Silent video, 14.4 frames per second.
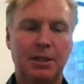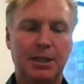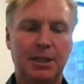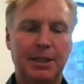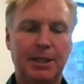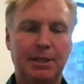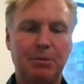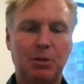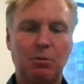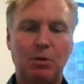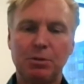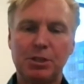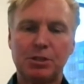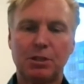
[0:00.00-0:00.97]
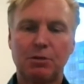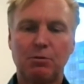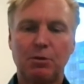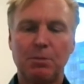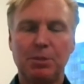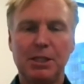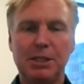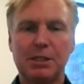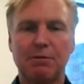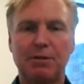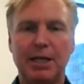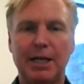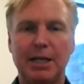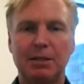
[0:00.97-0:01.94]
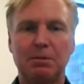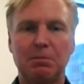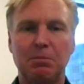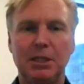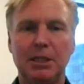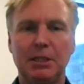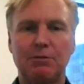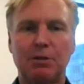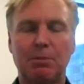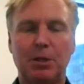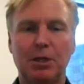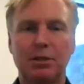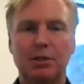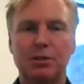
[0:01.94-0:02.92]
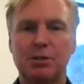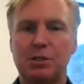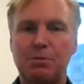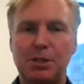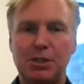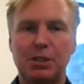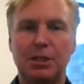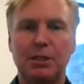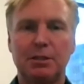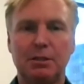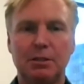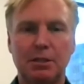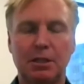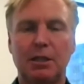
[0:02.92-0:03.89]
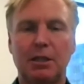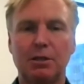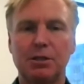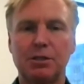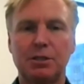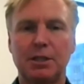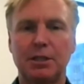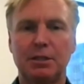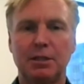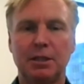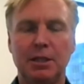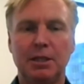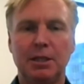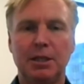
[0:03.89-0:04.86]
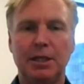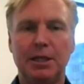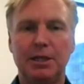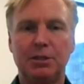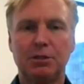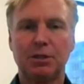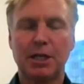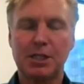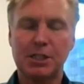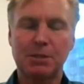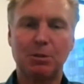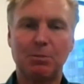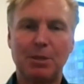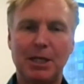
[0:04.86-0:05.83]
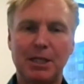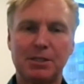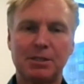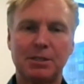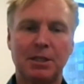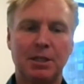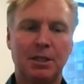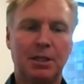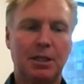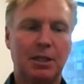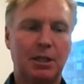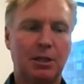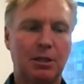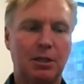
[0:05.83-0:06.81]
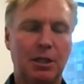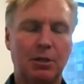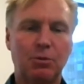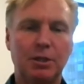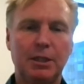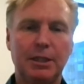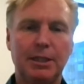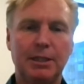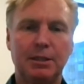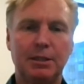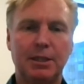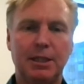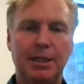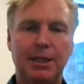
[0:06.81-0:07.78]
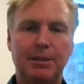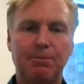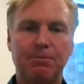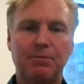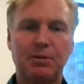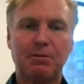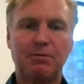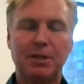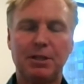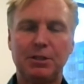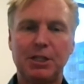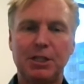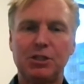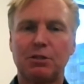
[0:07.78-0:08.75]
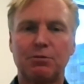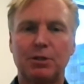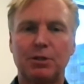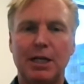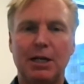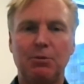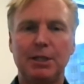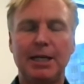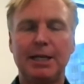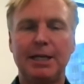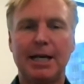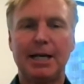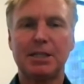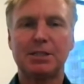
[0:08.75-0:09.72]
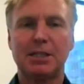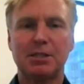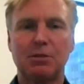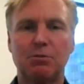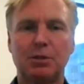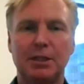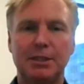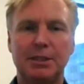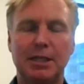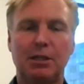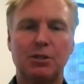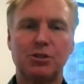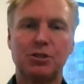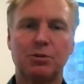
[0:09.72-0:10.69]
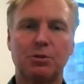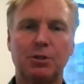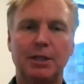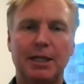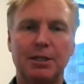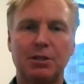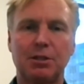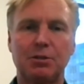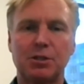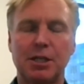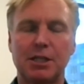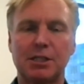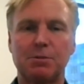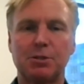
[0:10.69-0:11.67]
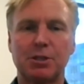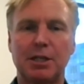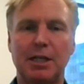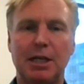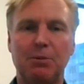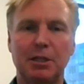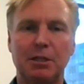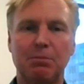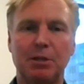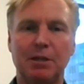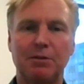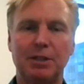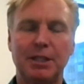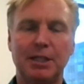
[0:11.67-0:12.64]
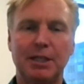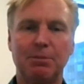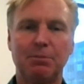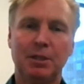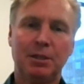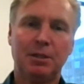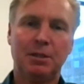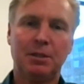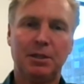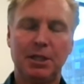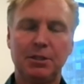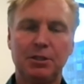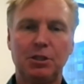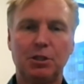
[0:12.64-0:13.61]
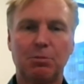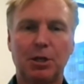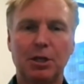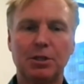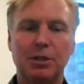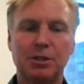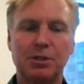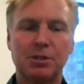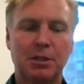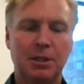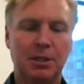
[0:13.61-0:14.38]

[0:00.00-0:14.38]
And while we serve one piece of that, many of our partners, especially Telarus and your customer base, are really foundational for how we gain access and really tell our story out to those customers on how we can benefit them and to your partners.